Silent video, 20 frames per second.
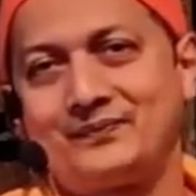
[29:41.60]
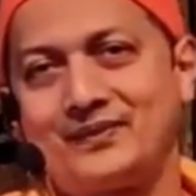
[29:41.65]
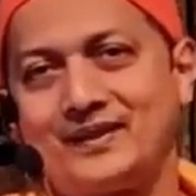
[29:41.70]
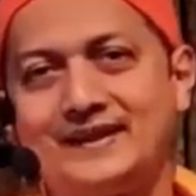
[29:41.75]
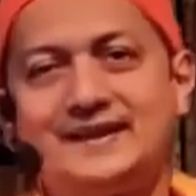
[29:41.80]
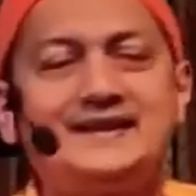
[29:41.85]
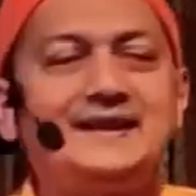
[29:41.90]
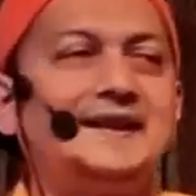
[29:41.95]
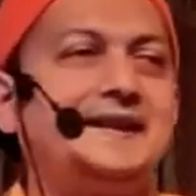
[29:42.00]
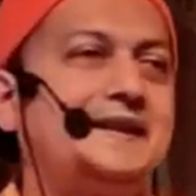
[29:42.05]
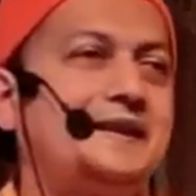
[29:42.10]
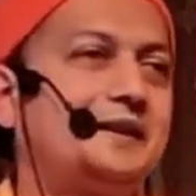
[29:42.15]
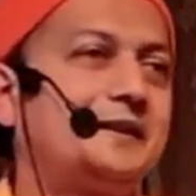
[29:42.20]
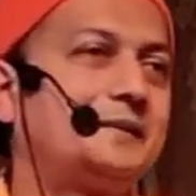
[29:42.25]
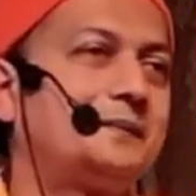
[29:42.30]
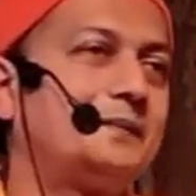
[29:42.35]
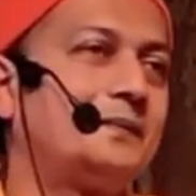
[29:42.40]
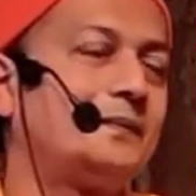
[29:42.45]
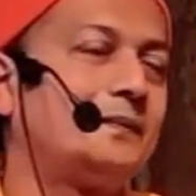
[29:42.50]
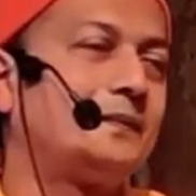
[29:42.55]
Stay there.
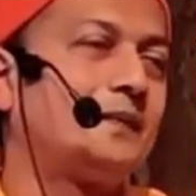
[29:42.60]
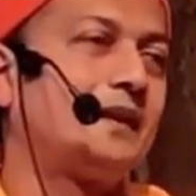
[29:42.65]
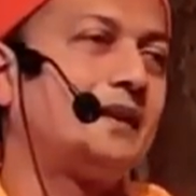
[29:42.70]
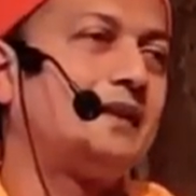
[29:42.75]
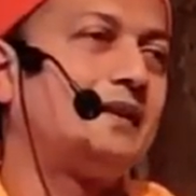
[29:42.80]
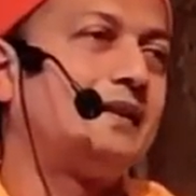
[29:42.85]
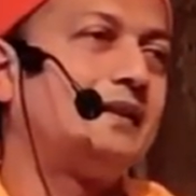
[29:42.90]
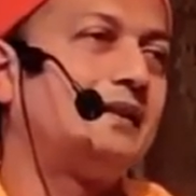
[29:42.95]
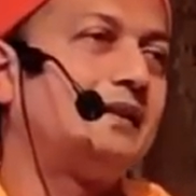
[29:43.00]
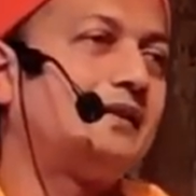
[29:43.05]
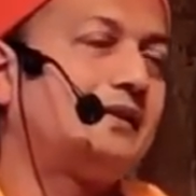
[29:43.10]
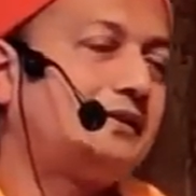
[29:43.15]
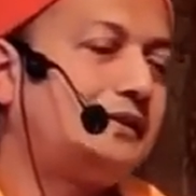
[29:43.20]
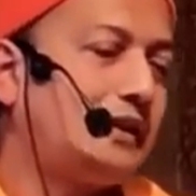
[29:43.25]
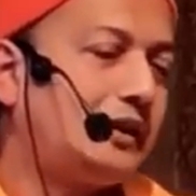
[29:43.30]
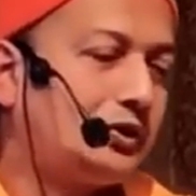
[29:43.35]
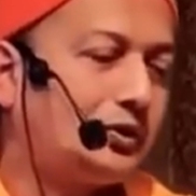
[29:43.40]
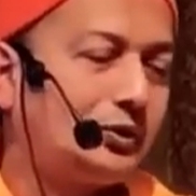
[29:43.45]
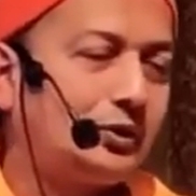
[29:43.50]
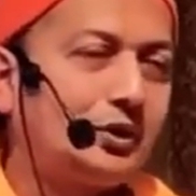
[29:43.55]

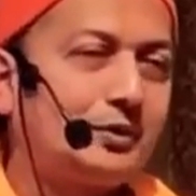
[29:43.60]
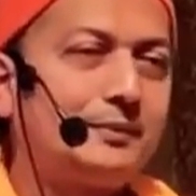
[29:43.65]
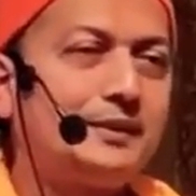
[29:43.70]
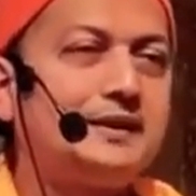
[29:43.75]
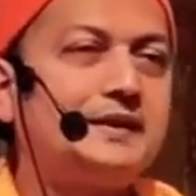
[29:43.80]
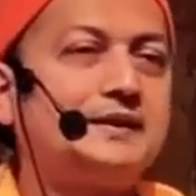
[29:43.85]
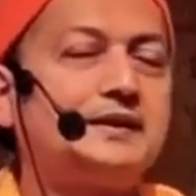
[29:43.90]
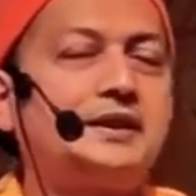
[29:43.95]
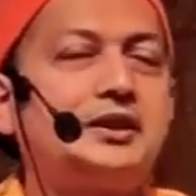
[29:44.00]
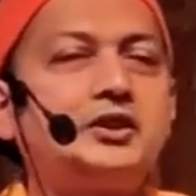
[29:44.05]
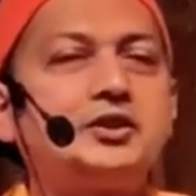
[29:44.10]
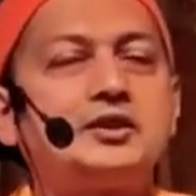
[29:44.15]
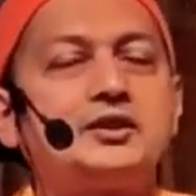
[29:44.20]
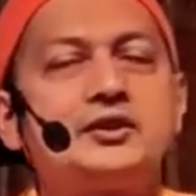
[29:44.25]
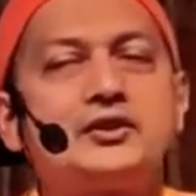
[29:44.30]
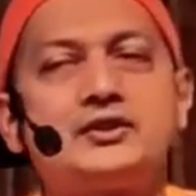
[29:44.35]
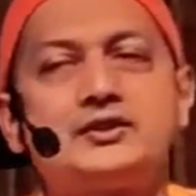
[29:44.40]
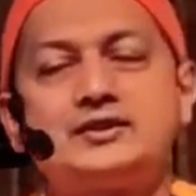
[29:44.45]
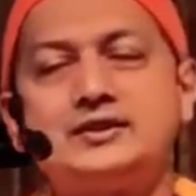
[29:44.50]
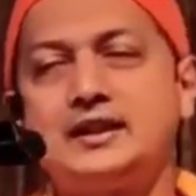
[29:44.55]
Stick to your
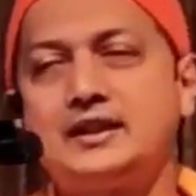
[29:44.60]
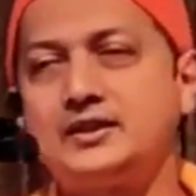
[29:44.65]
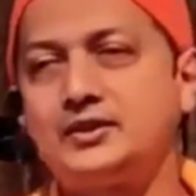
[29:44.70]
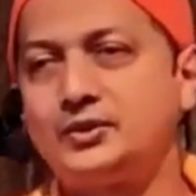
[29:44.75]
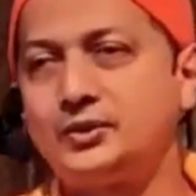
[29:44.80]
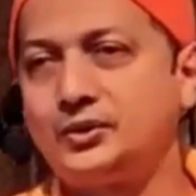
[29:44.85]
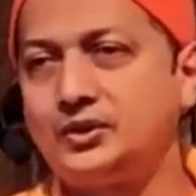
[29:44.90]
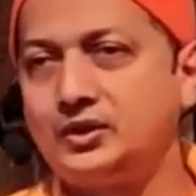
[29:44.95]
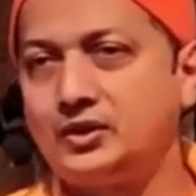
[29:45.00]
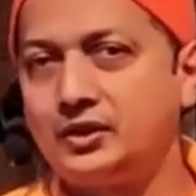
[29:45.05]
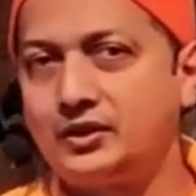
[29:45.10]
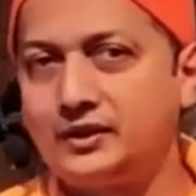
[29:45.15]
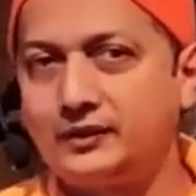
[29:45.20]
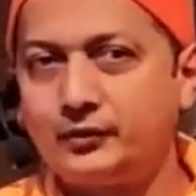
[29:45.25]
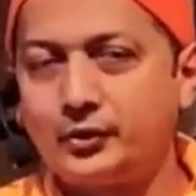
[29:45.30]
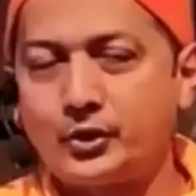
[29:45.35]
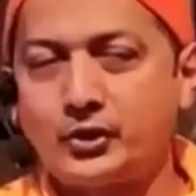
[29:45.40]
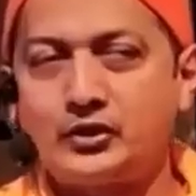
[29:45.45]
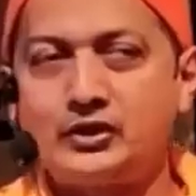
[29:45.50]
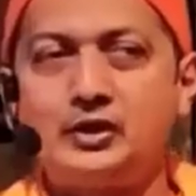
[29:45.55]
meditation, stick to your
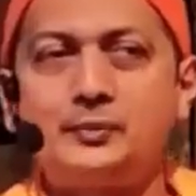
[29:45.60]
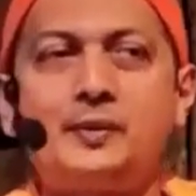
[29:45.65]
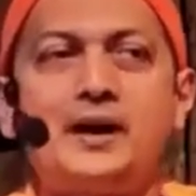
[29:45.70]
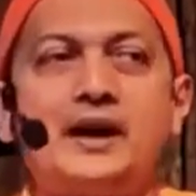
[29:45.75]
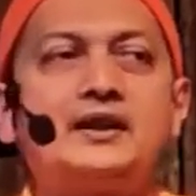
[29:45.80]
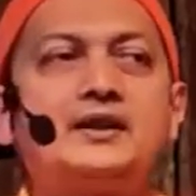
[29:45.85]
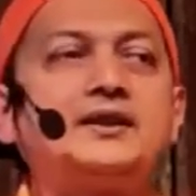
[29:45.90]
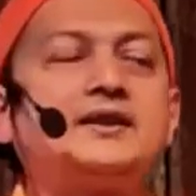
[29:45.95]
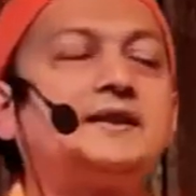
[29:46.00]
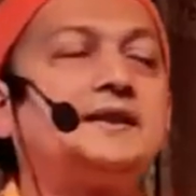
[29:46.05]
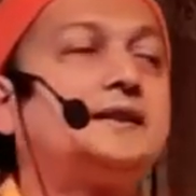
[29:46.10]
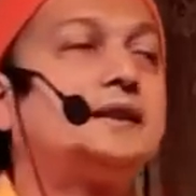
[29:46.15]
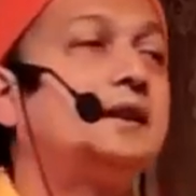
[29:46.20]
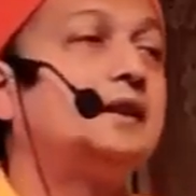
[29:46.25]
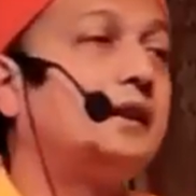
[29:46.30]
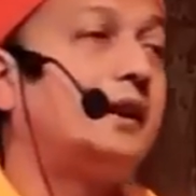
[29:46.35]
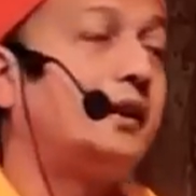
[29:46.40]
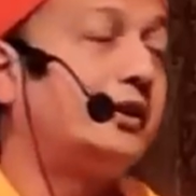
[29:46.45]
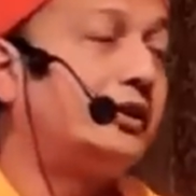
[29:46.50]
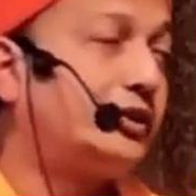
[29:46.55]
devotional practices,
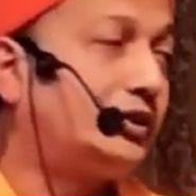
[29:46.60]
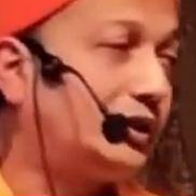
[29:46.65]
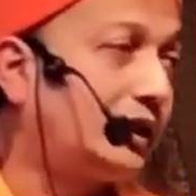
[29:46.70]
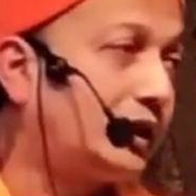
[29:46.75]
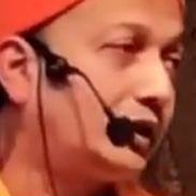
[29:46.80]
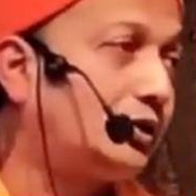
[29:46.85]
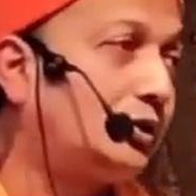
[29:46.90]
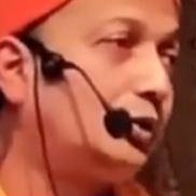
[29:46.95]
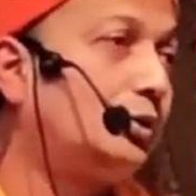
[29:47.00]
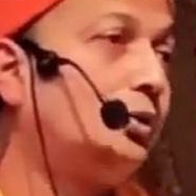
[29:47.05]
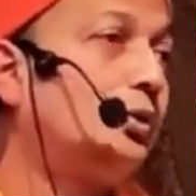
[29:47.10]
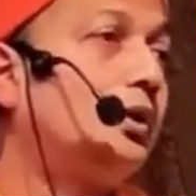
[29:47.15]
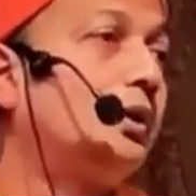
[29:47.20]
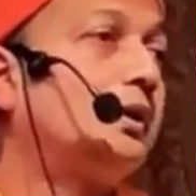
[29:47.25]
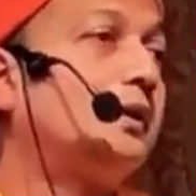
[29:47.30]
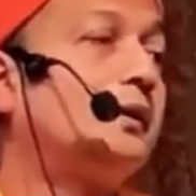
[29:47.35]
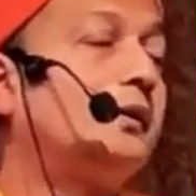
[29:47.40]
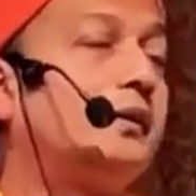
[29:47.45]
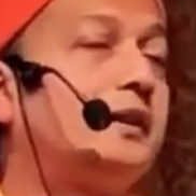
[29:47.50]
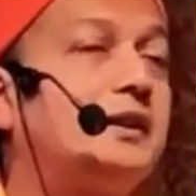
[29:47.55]
and stick to
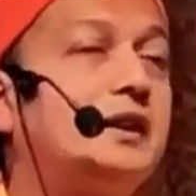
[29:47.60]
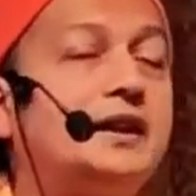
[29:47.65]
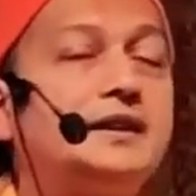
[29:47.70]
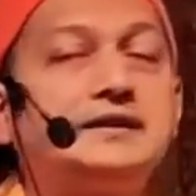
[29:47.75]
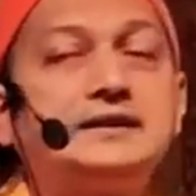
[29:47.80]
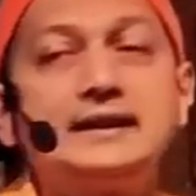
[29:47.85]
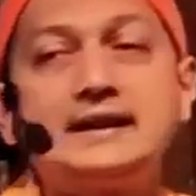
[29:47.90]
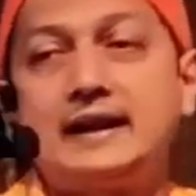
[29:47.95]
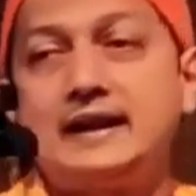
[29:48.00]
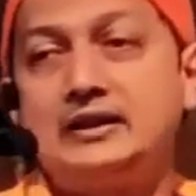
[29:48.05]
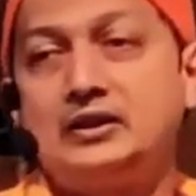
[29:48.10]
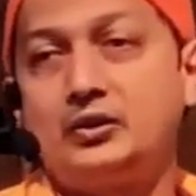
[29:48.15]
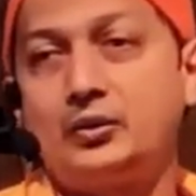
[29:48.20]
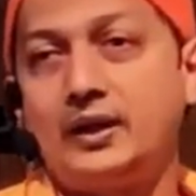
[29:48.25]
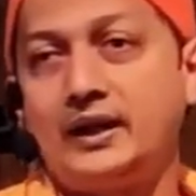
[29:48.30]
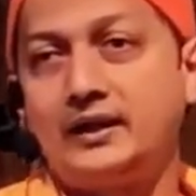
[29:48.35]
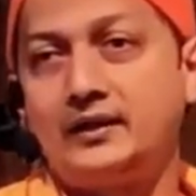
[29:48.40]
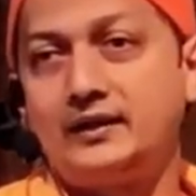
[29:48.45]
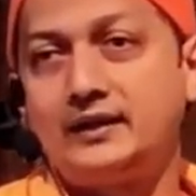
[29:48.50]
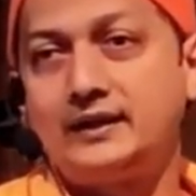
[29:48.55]
the Vedantic
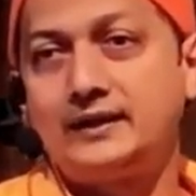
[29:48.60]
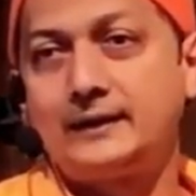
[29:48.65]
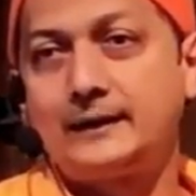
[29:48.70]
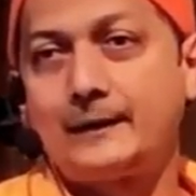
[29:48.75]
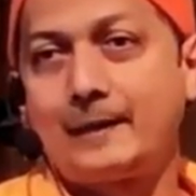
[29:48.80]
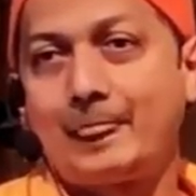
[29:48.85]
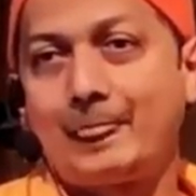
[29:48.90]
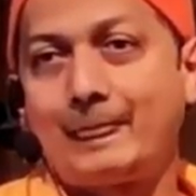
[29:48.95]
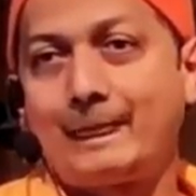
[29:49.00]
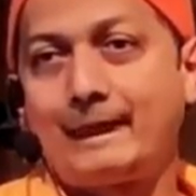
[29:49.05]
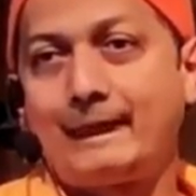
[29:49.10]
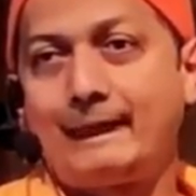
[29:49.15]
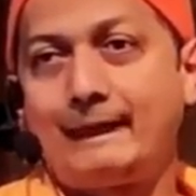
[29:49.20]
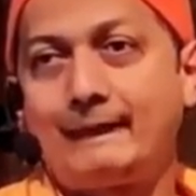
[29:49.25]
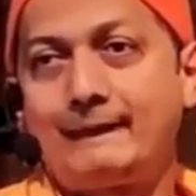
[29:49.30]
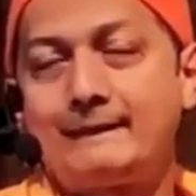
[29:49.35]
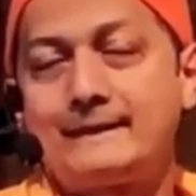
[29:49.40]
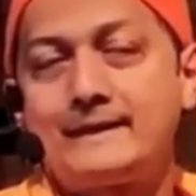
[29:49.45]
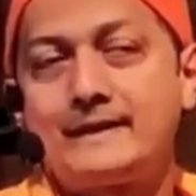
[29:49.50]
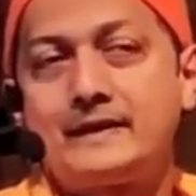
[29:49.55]
inquiry.
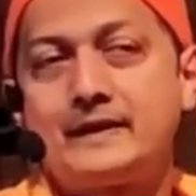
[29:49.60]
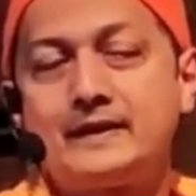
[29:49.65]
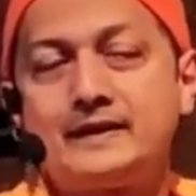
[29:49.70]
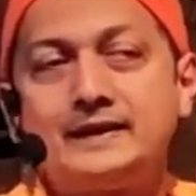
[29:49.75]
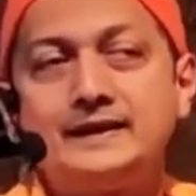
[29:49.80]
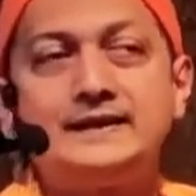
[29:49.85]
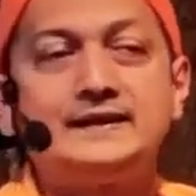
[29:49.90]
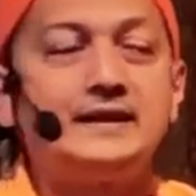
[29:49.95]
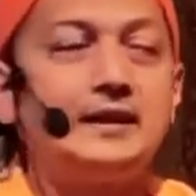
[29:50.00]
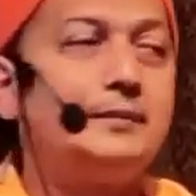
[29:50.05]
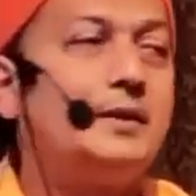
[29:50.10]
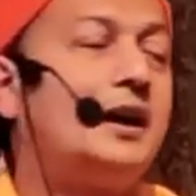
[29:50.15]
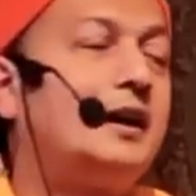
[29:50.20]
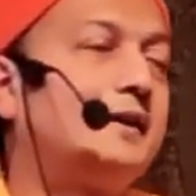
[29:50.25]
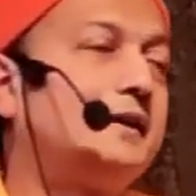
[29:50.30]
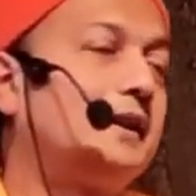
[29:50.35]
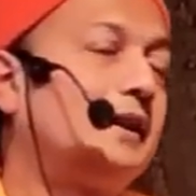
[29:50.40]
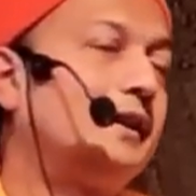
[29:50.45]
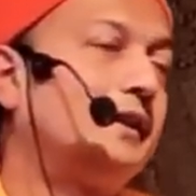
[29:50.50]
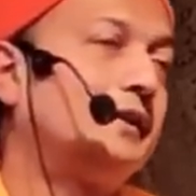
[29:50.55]
This is
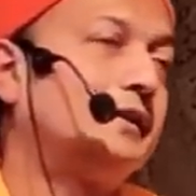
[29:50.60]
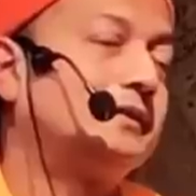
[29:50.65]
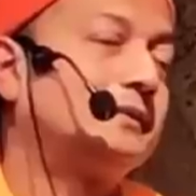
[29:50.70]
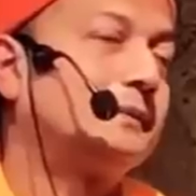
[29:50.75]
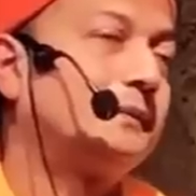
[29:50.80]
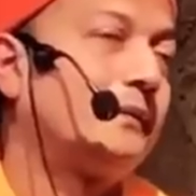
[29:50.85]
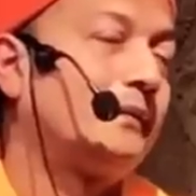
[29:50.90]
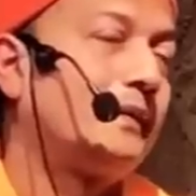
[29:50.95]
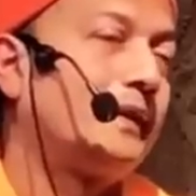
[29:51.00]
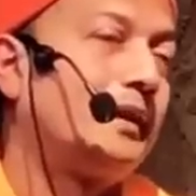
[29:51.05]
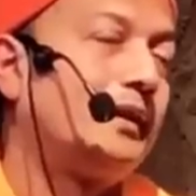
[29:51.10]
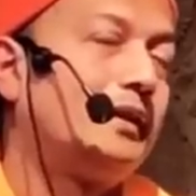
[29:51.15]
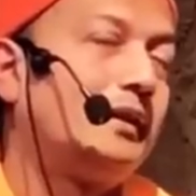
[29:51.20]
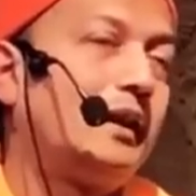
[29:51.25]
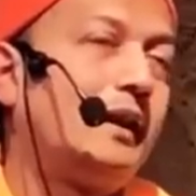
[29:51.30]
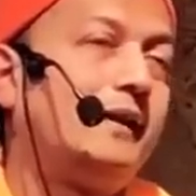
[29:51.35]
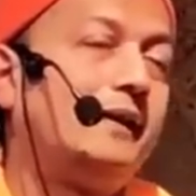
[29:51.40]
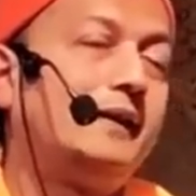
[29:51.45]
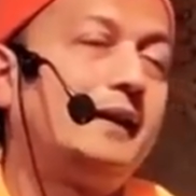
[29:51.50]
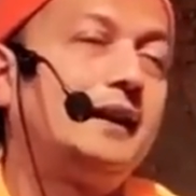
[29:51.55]
Samadhana.
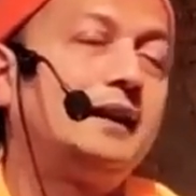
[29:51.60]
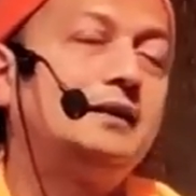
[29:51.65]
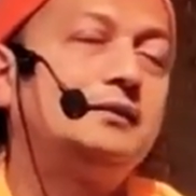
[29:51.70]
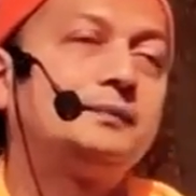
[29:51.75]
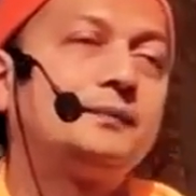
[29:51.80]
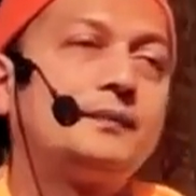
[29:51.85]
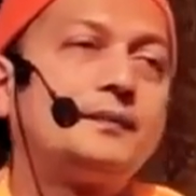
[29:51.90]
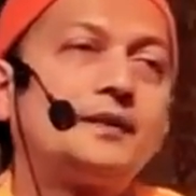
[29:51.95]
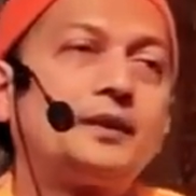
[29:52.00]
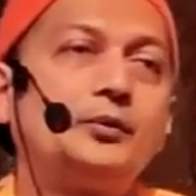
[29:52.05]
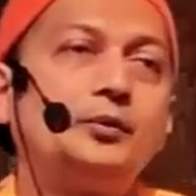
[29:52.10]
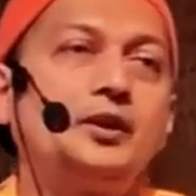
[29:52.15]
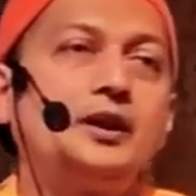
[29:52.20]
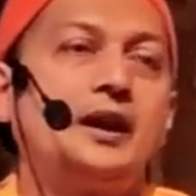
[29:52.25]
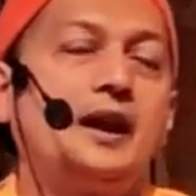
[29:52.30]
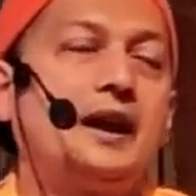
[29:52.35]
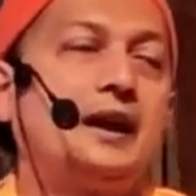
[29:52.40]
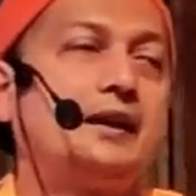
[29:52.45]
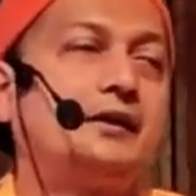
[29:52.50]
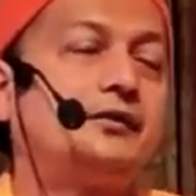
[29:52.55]
And then we
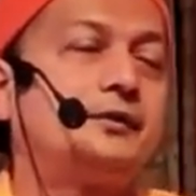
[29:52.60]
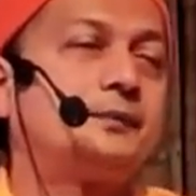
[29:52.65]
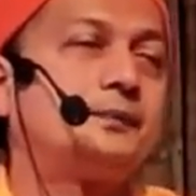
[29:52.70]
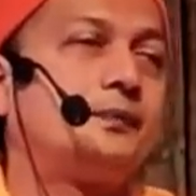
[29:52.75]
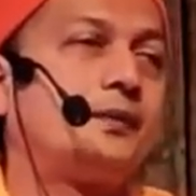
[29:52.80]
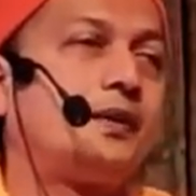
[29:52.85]
have